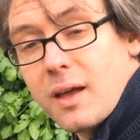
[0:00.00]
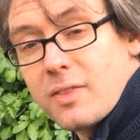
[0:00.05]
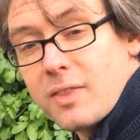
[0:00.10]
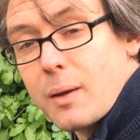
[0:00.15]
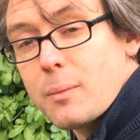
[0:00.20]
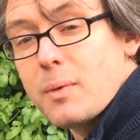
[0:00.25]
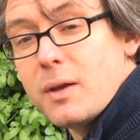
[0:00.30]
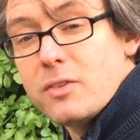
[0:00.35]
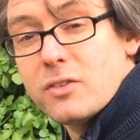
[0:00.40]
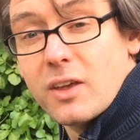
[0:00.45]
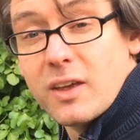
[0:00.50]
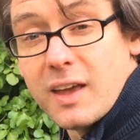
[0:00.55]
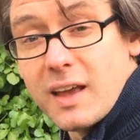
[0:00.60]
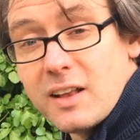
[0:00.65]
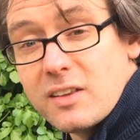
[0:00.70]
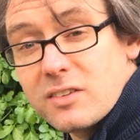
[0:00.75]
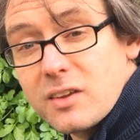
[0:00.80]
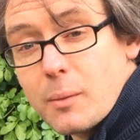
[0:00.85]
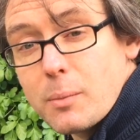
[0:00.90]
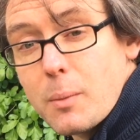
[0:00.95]
That means it
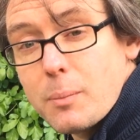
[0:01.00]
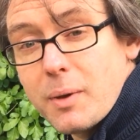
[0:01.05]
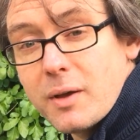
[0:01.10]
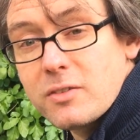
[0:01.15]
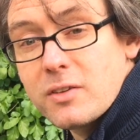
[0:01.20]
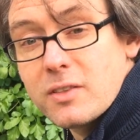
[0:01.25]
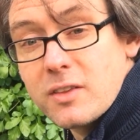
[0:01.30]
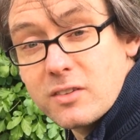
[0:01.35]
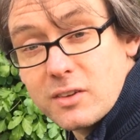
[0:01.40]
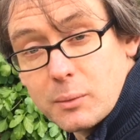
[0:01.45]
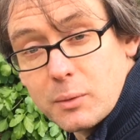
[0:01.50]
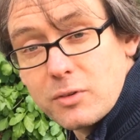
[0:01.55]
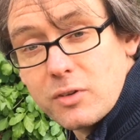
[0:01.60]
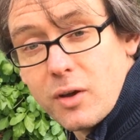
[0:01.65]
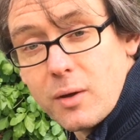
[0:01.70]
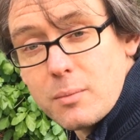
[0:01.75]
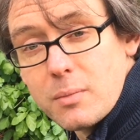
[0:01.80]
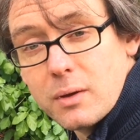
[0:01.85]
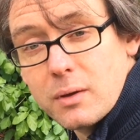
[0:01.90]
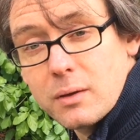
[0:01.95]
heats up a bit in the
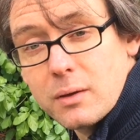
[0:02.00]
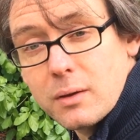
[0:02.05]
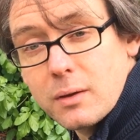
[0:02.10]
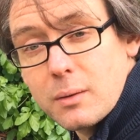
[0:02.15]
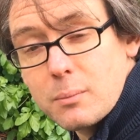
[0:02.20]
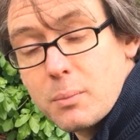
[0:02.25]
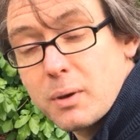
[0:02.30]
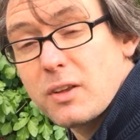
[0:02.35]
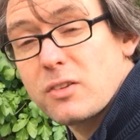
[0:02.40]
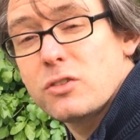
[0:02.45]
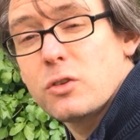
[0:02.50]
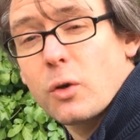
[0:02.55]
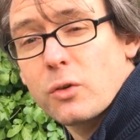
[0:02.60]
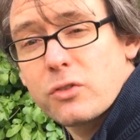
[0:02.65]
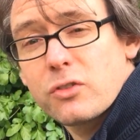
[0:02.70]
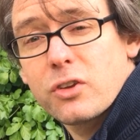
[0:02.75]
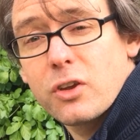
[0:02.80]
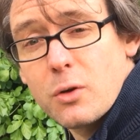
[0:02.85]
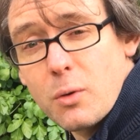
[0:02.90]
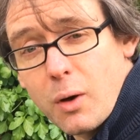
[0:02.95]
summertime, but it's not
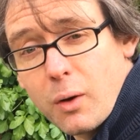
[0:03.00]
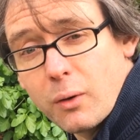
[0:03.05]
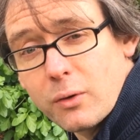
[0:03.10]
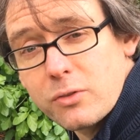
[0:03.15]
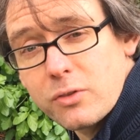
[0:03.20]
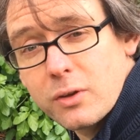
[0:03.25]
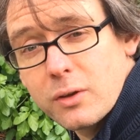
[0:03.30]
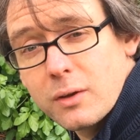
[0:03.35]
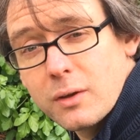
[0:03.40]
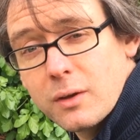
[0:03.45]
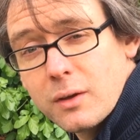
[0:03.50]
too hot.